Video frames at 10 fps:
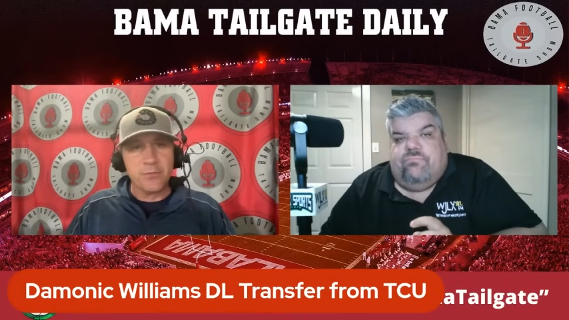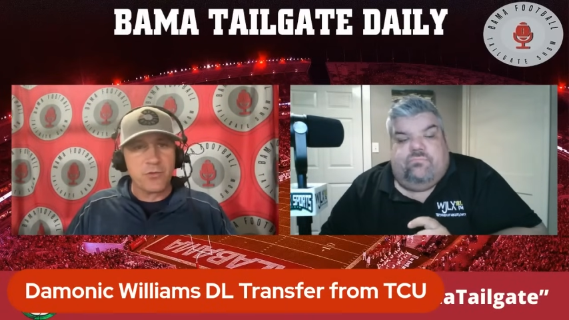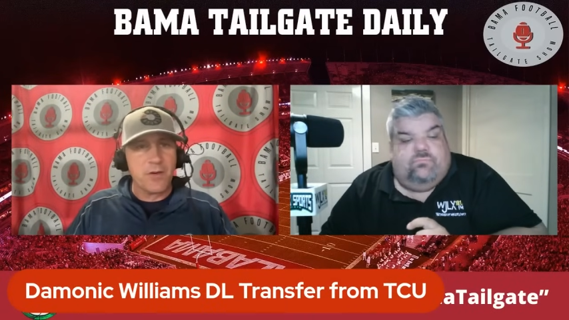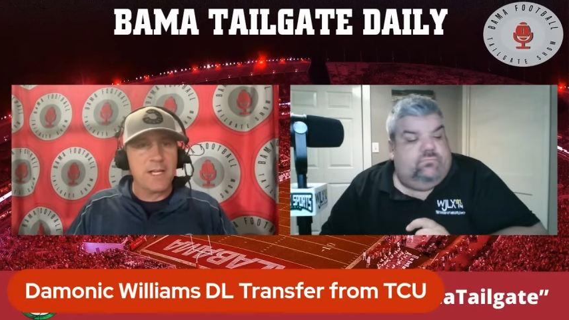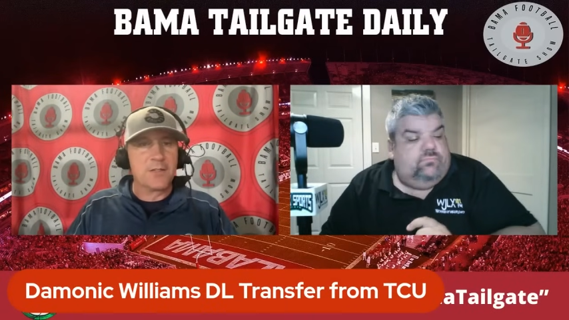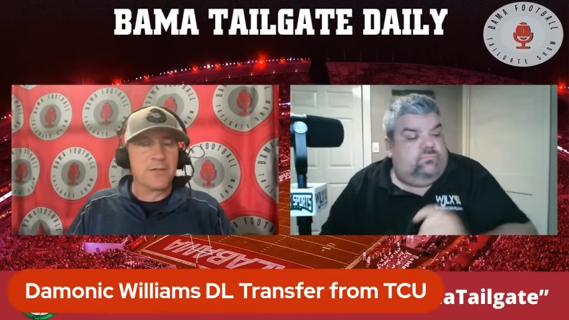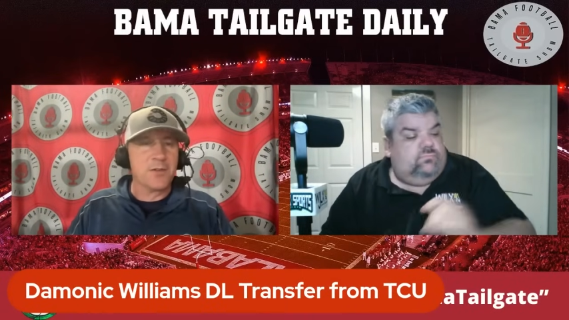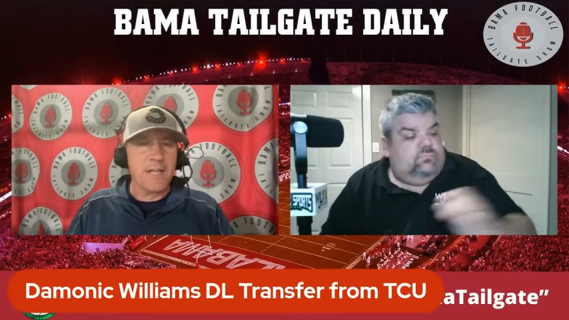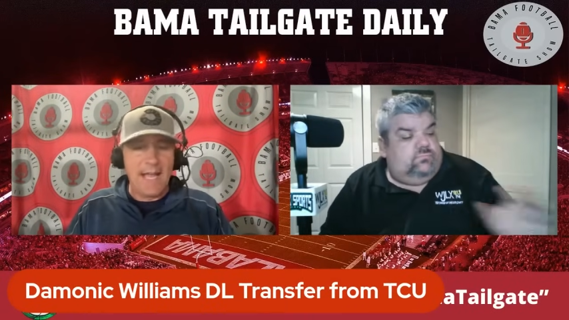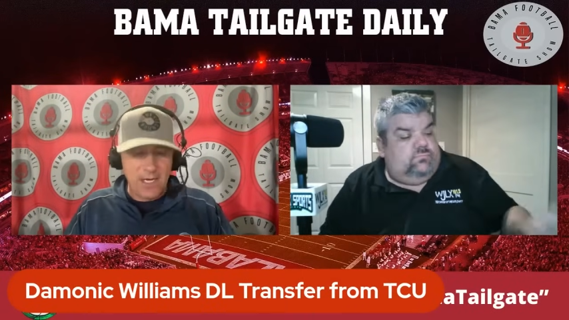
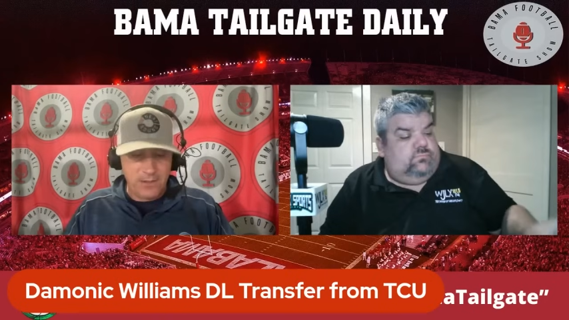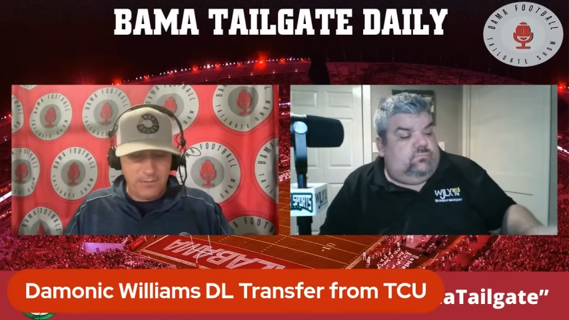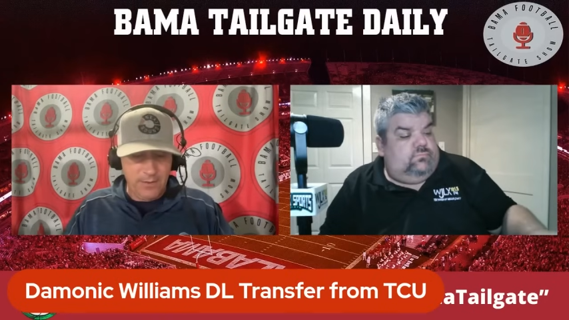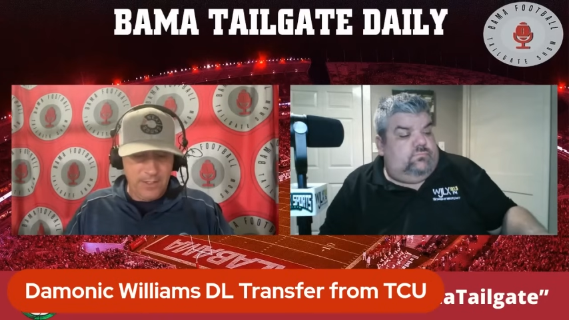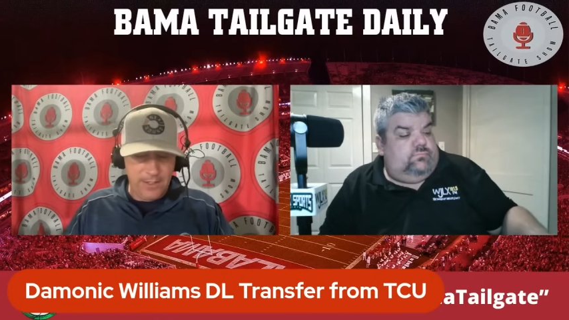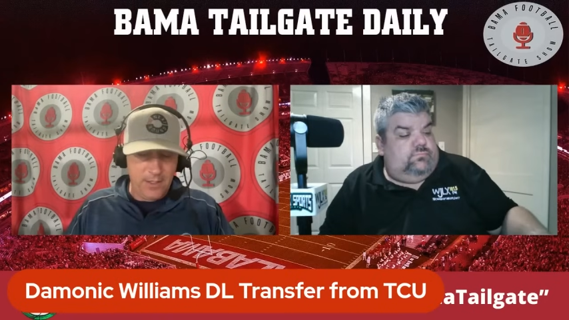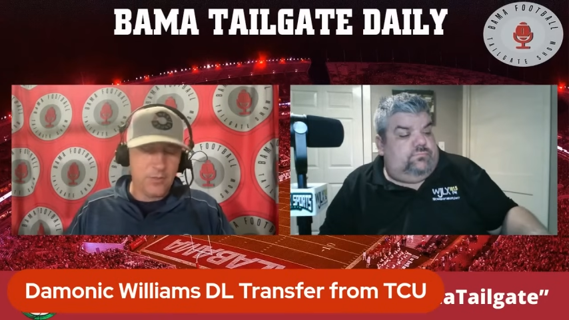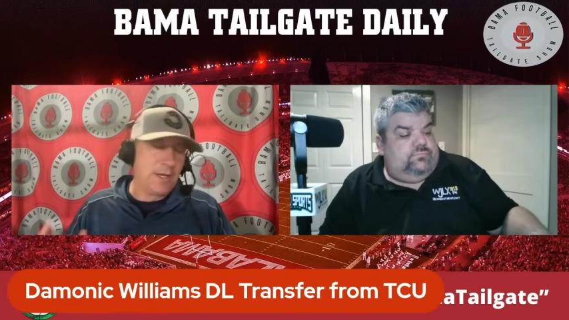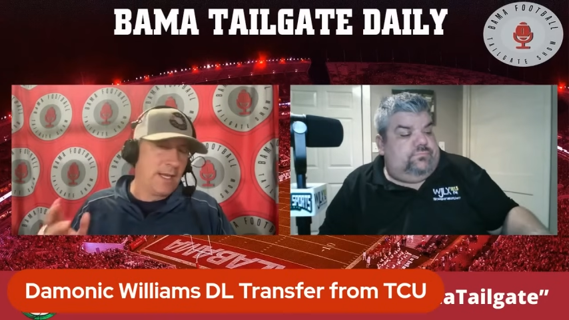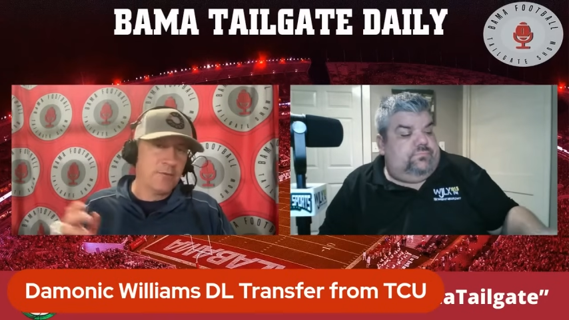Speaker 1: transferred out.
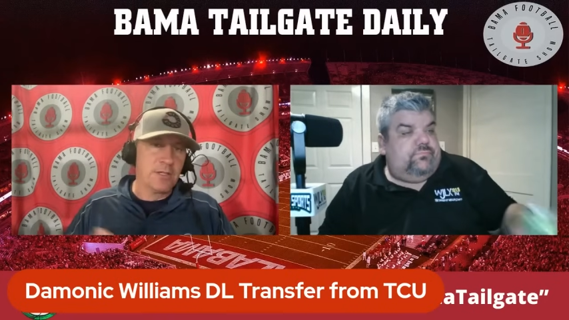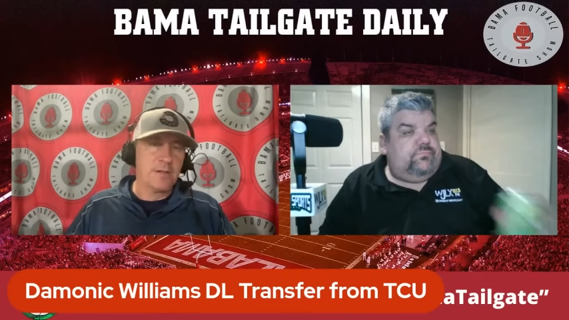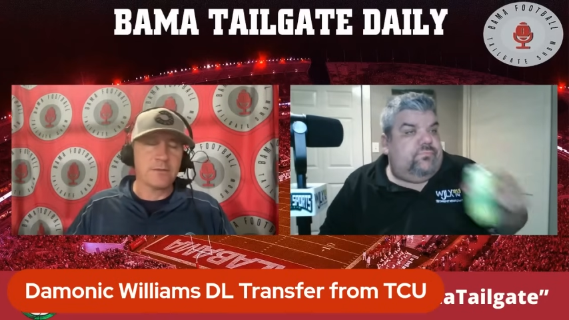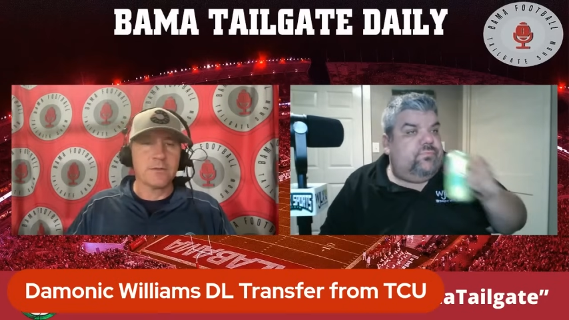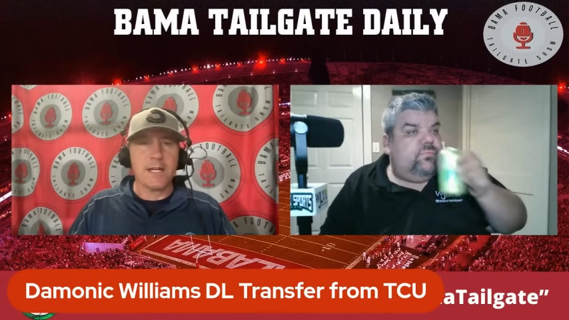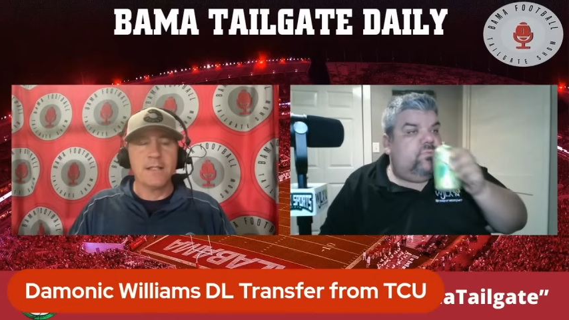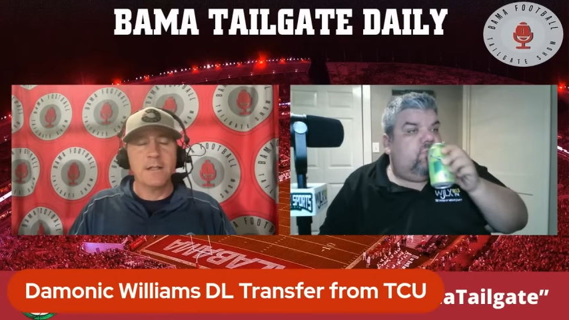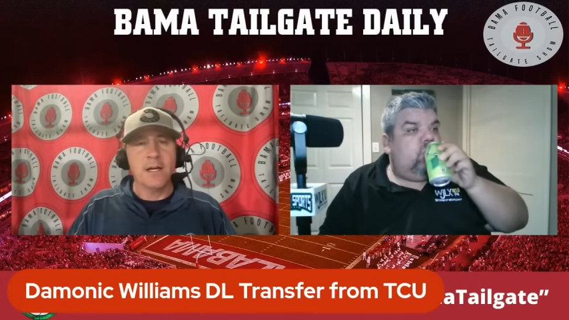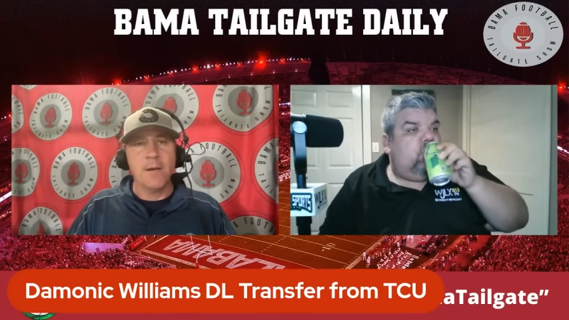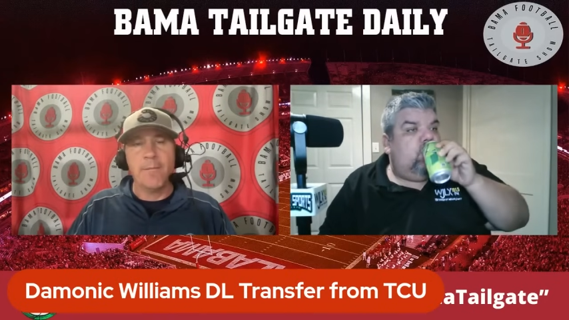Okay, whatever, right?
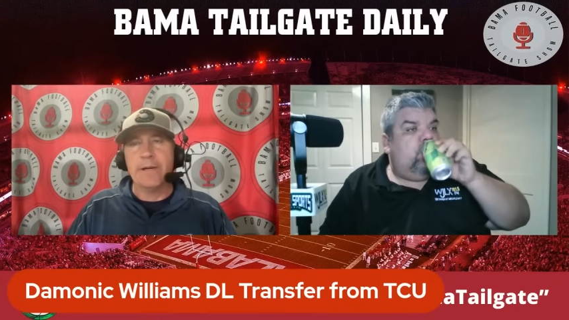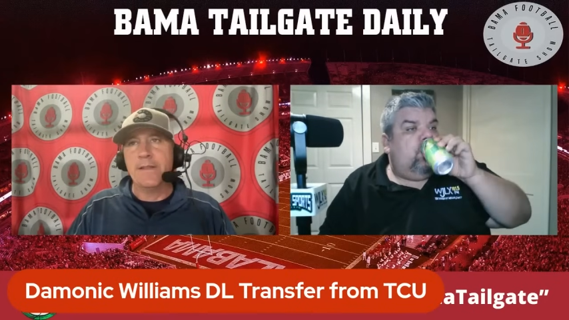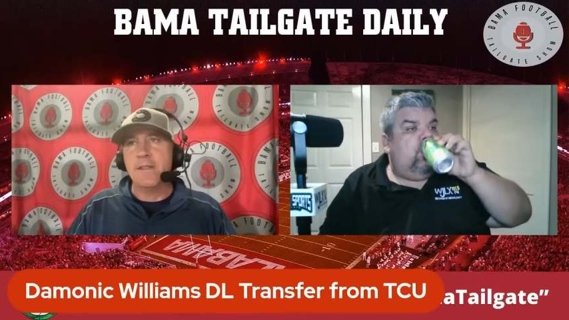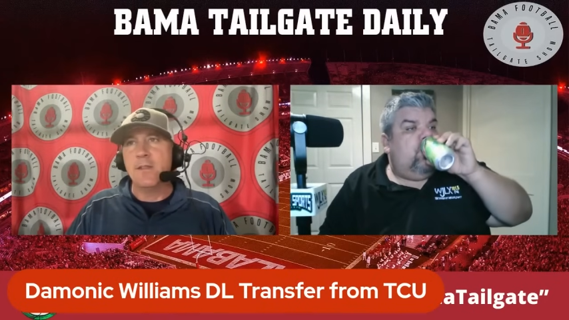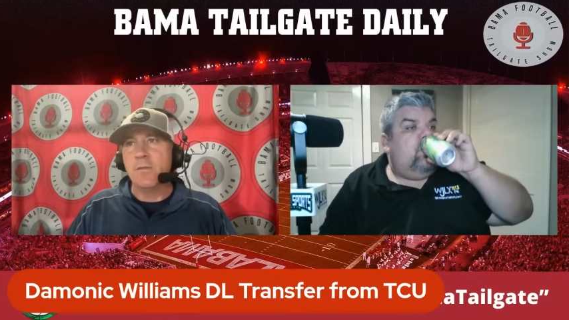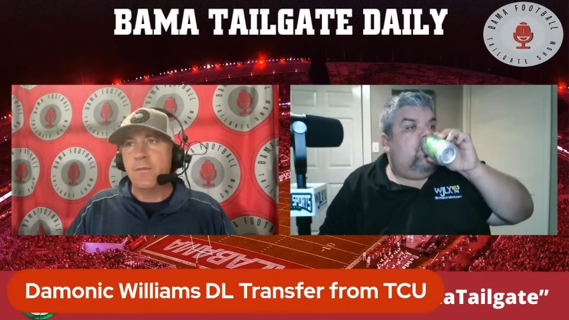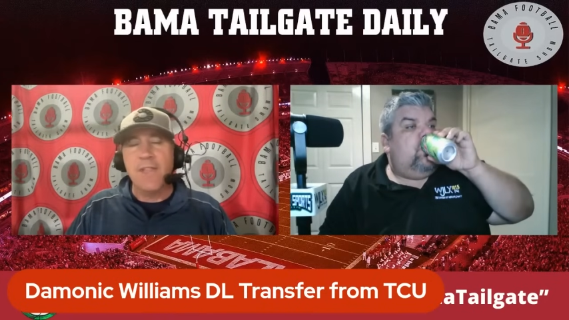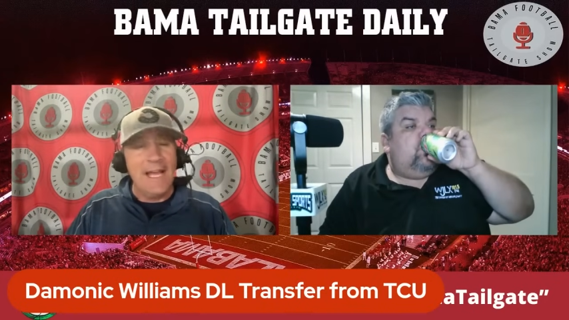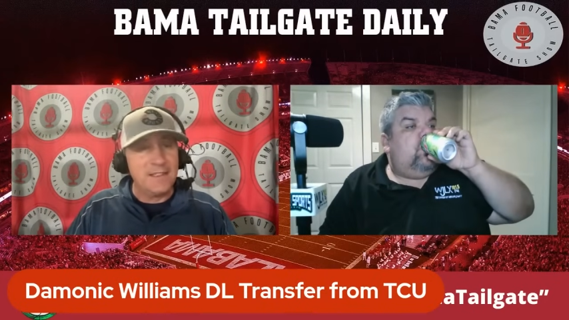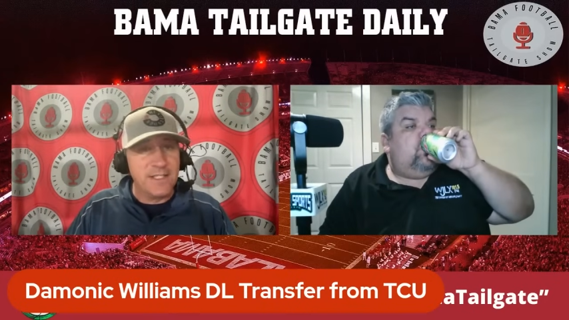But
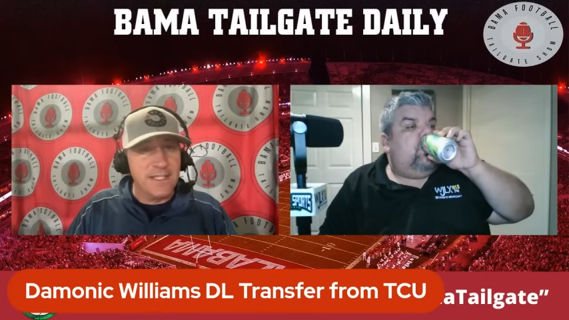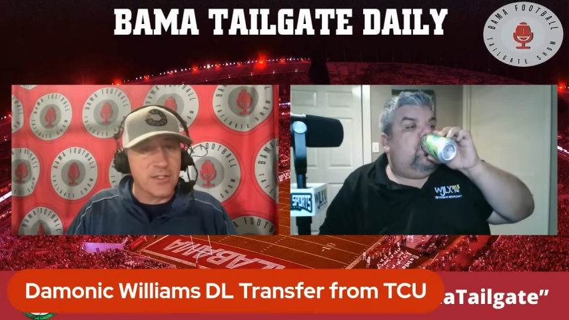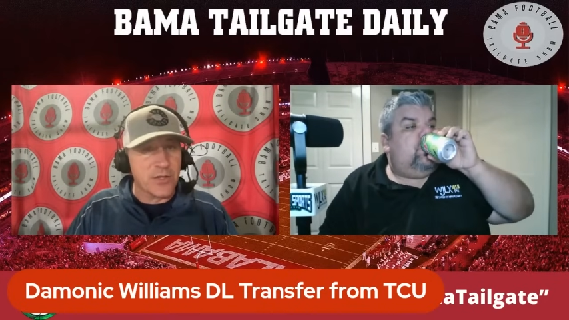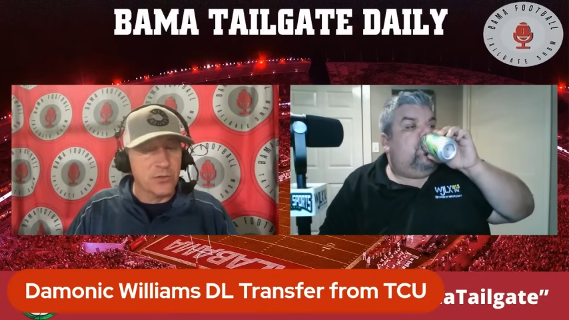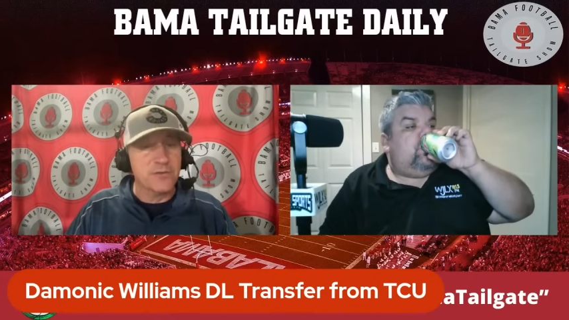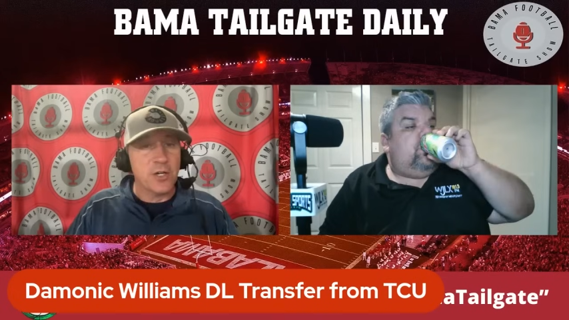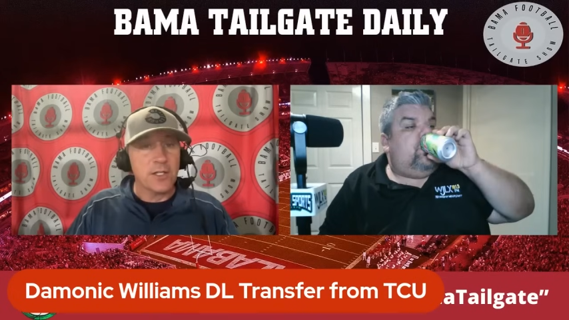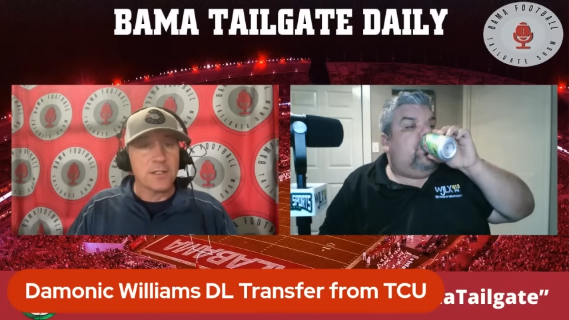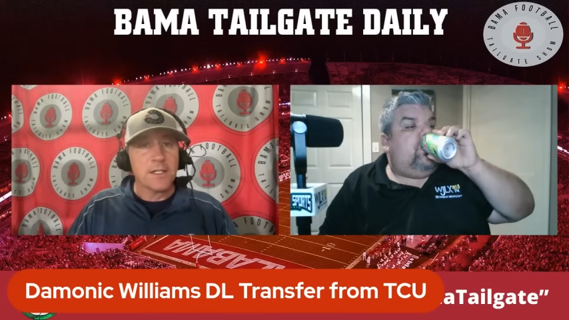that's it so far.